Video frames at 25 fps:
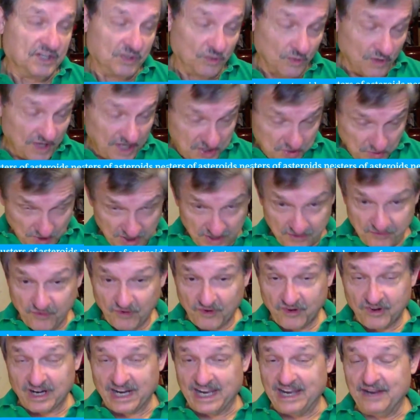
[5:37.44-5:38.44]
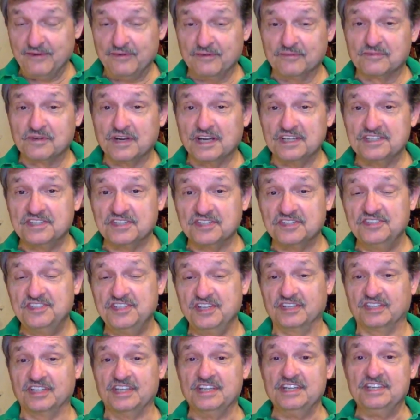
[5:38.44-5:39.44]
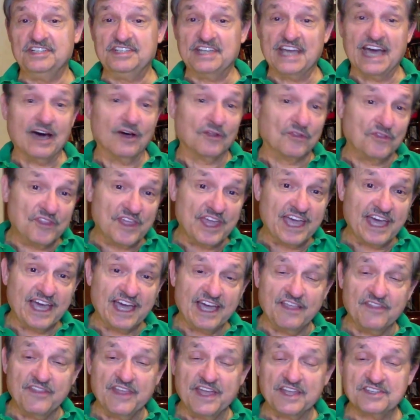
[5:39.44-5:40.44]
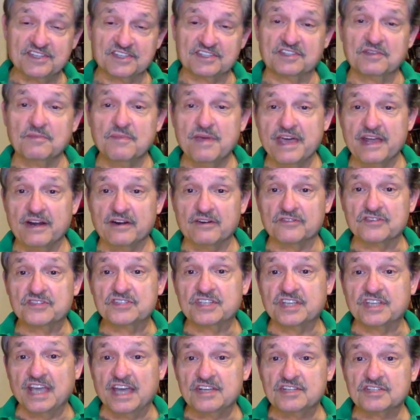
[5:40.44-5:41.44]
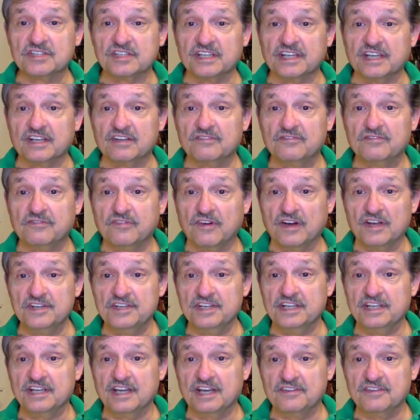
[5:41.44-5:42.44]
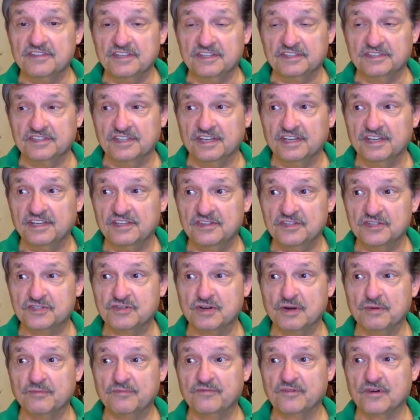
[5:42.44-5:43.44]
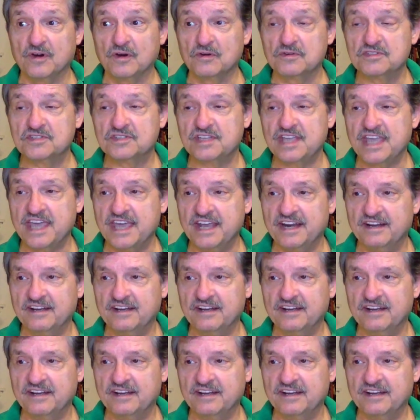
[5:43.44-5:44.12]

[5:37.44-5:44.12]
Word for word: By 2024, I, I sincerely doubt that, and that's just a matter of scheduling and funding. I think the, the Trump folks